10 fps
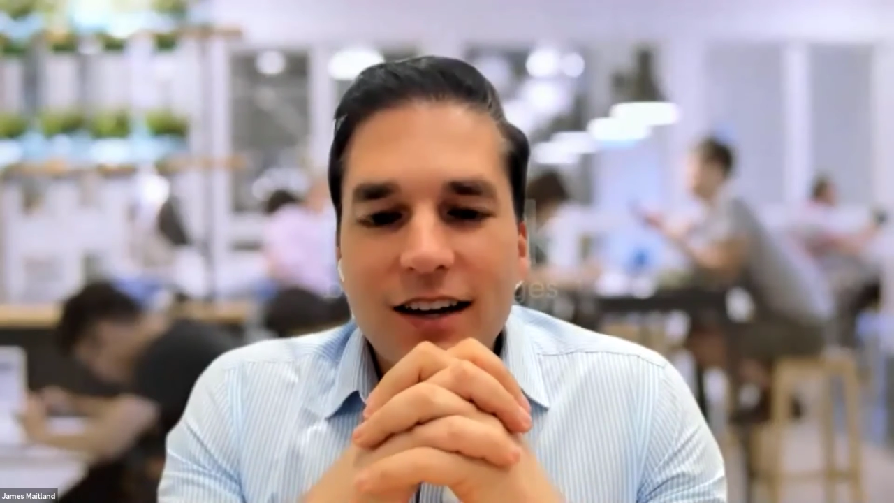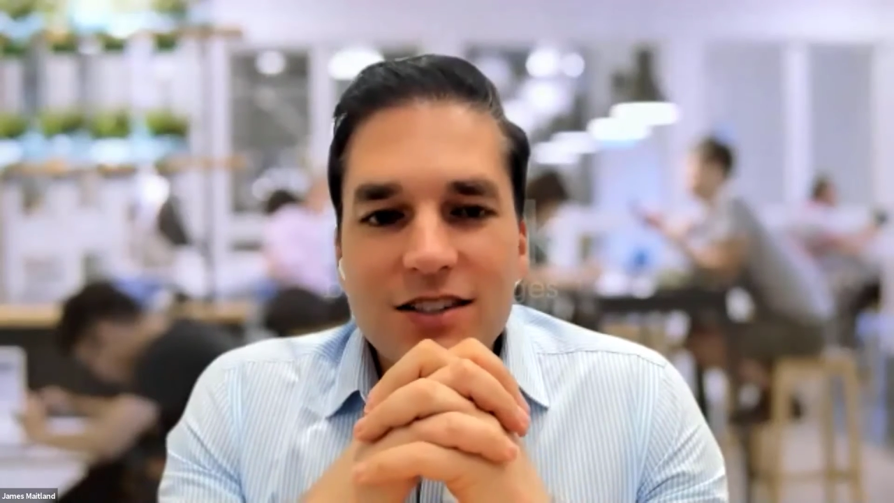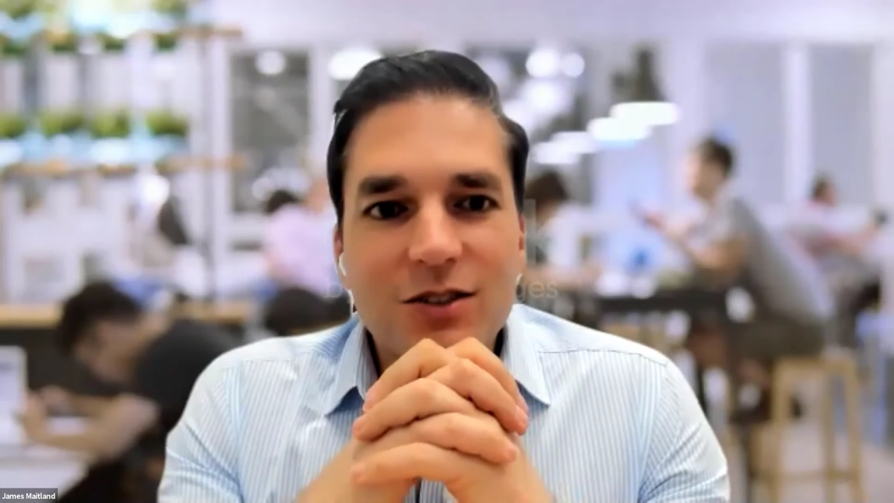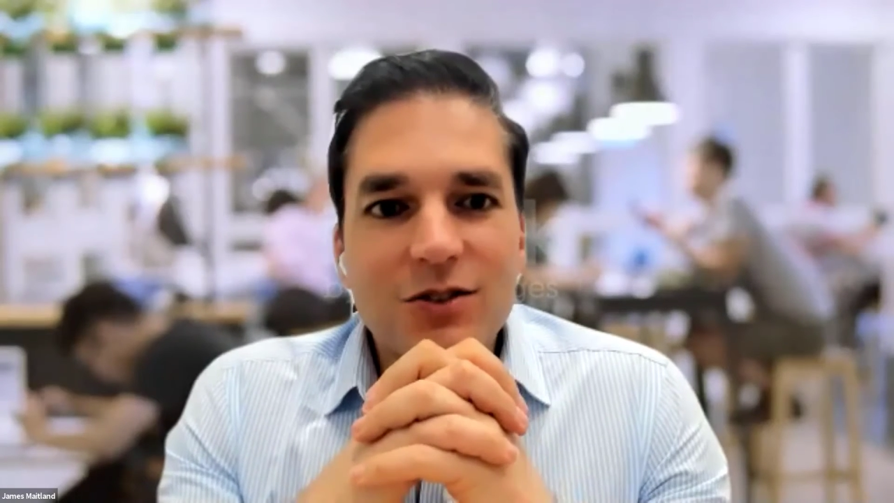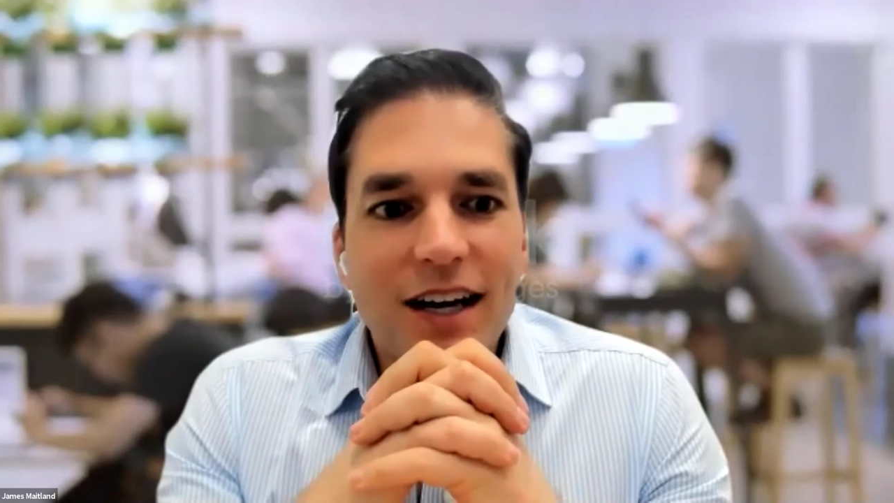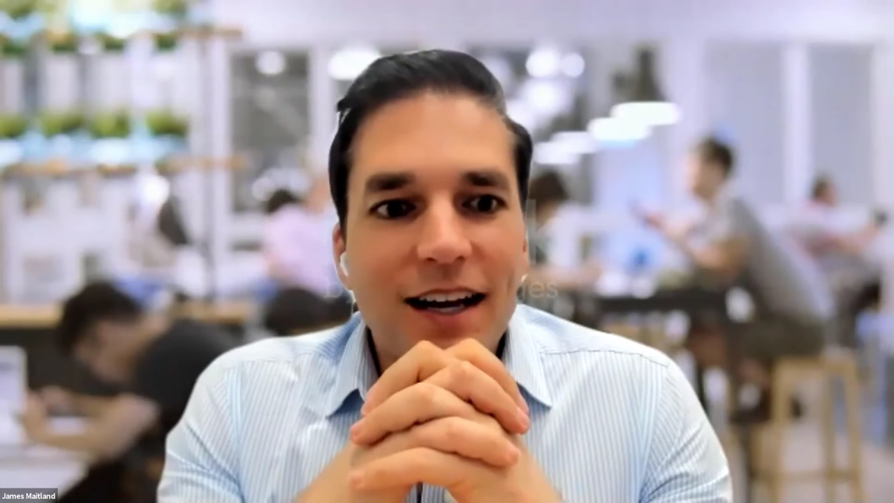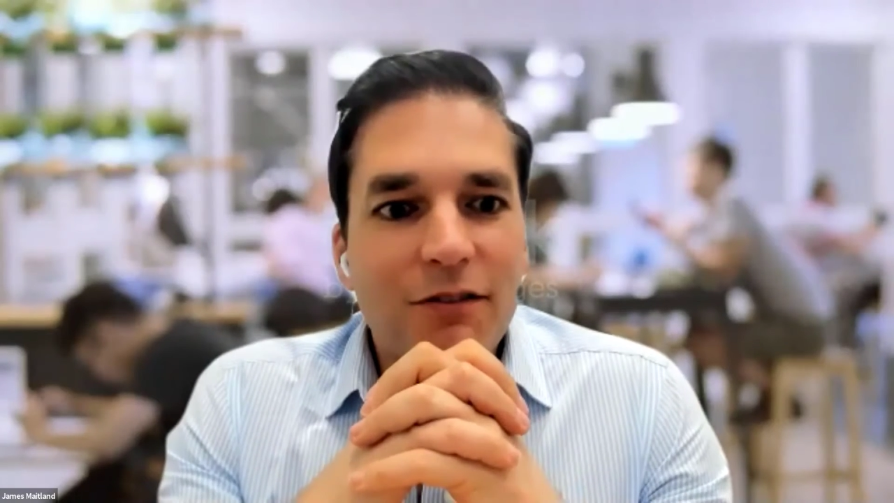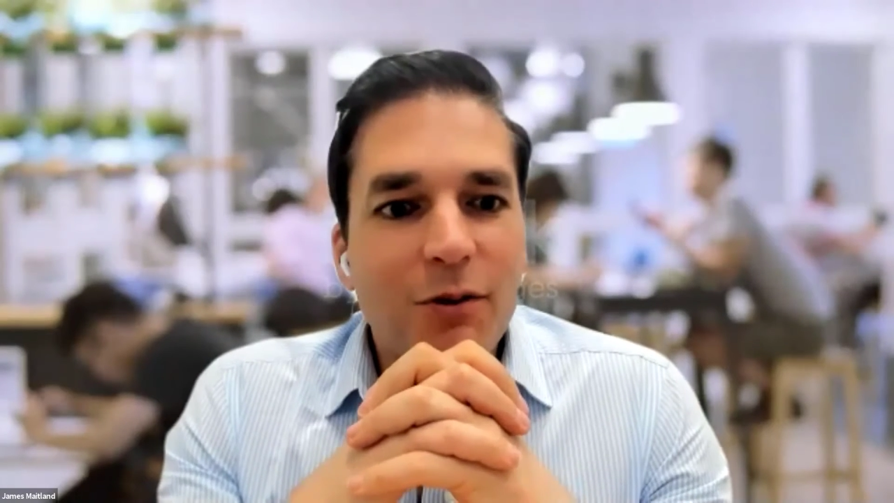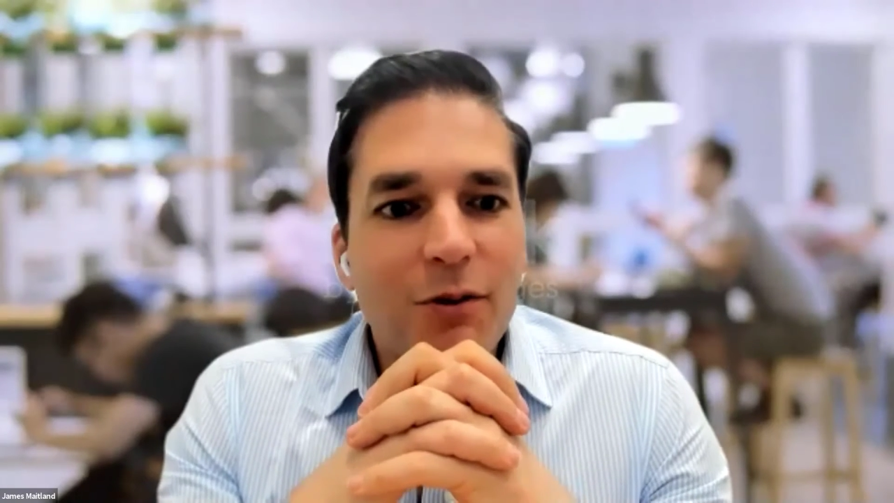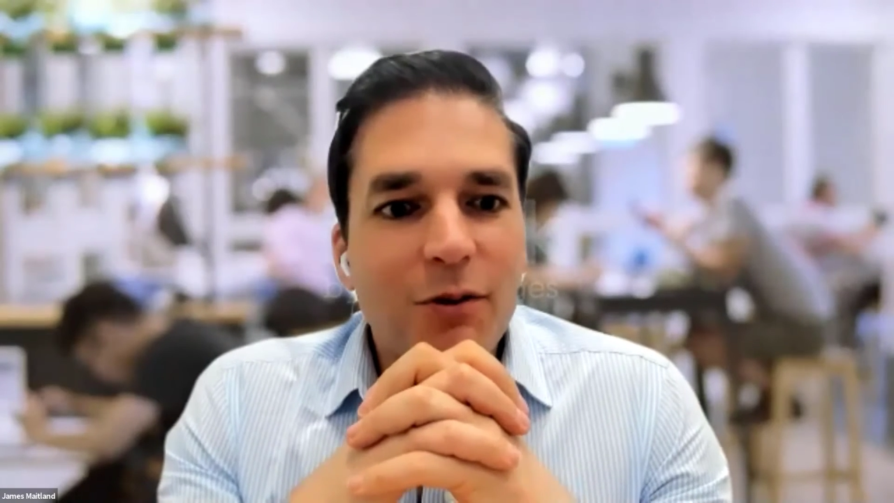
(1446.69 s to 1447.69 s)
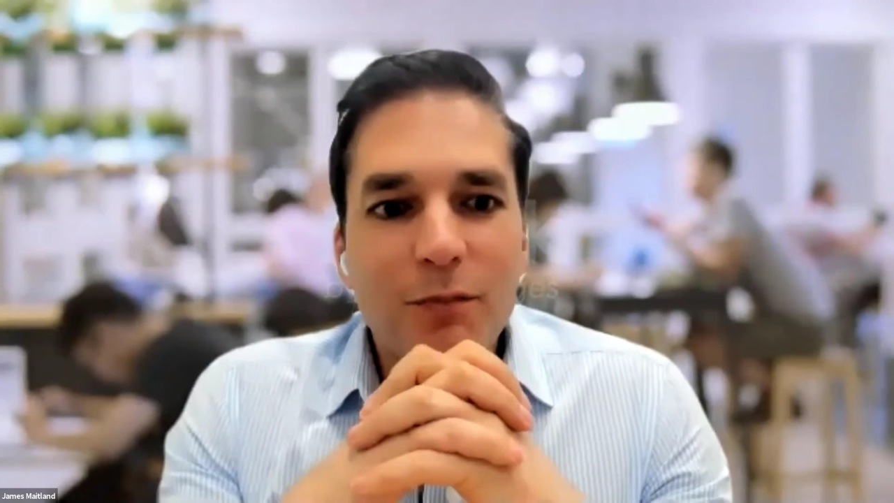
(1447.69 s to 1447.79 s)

I still say to everyone,